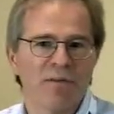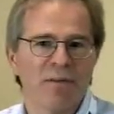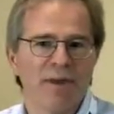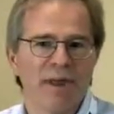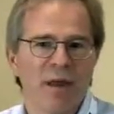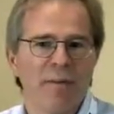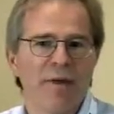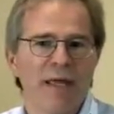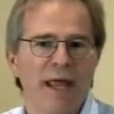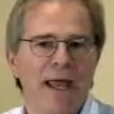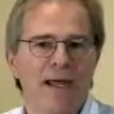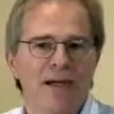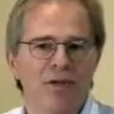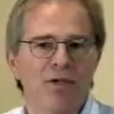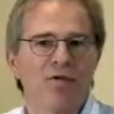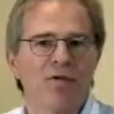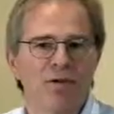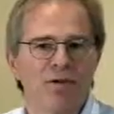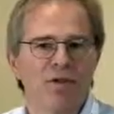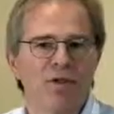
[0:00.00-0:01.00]
But there'll be
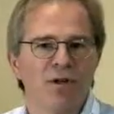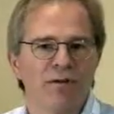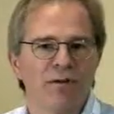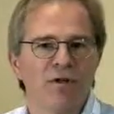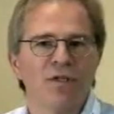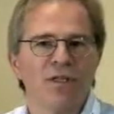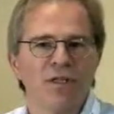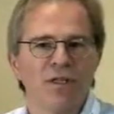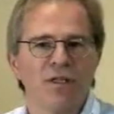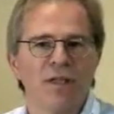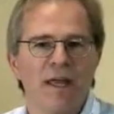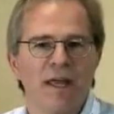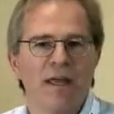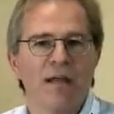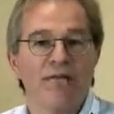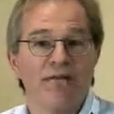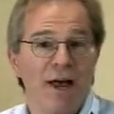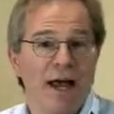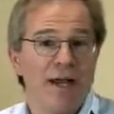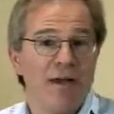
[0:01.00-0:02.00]
extra services,
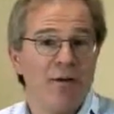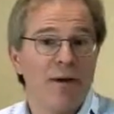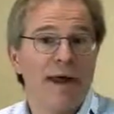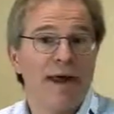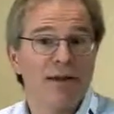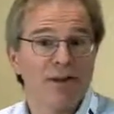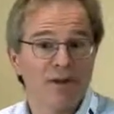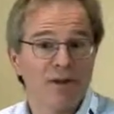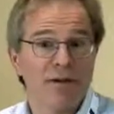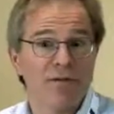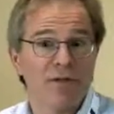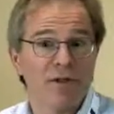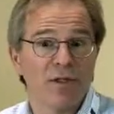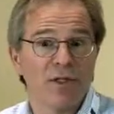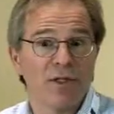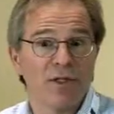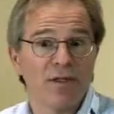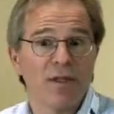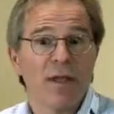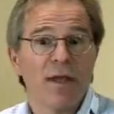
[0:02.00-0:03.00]
value-added
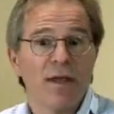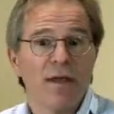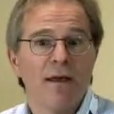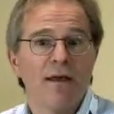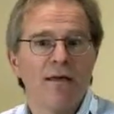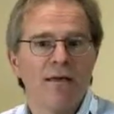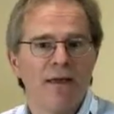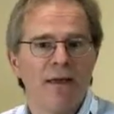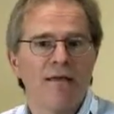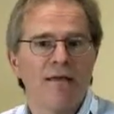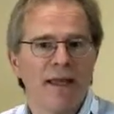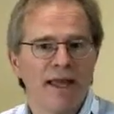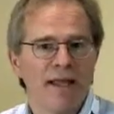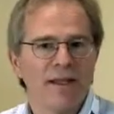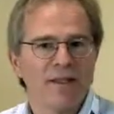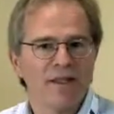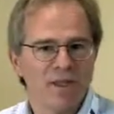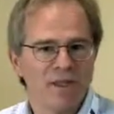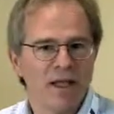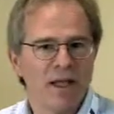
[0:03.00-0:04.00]
services that they
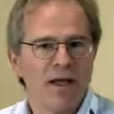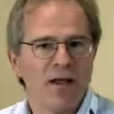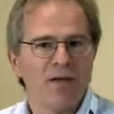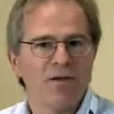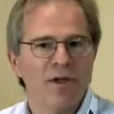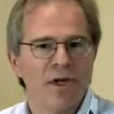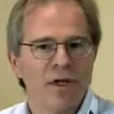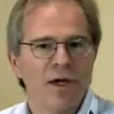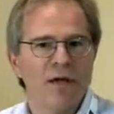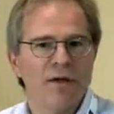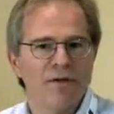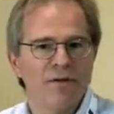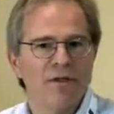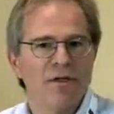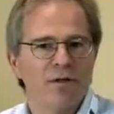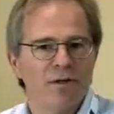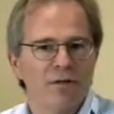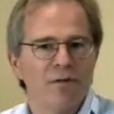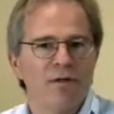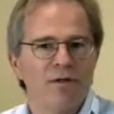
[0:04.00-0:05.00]
can sell
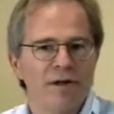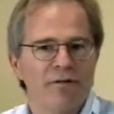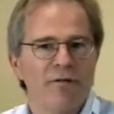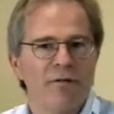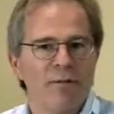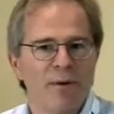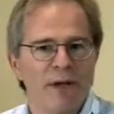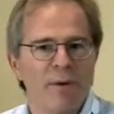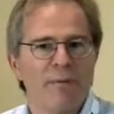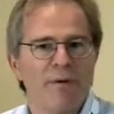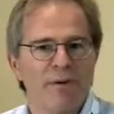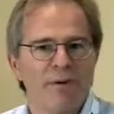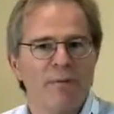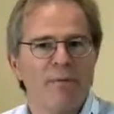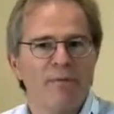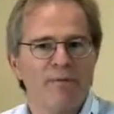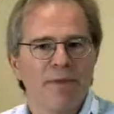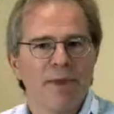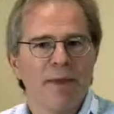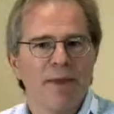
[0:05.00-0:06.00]
to different people.
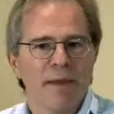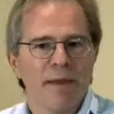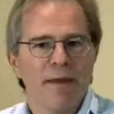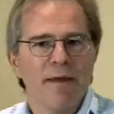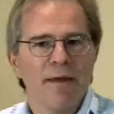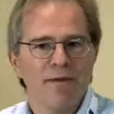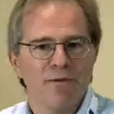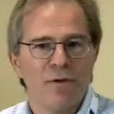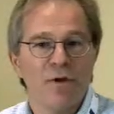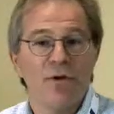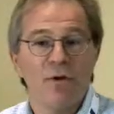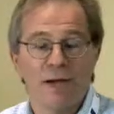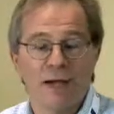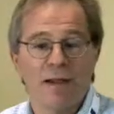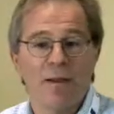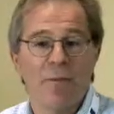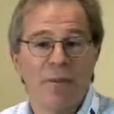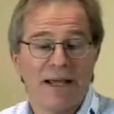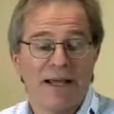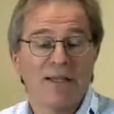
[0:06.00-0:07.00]
So you'll get
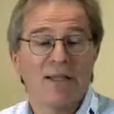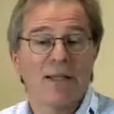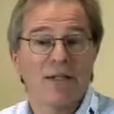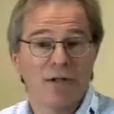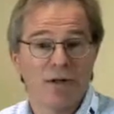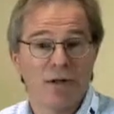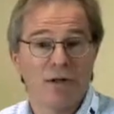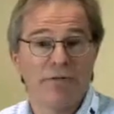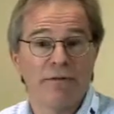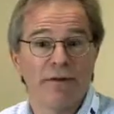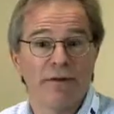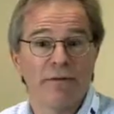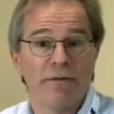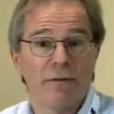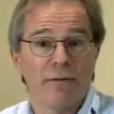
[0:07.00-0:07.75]
the basic service.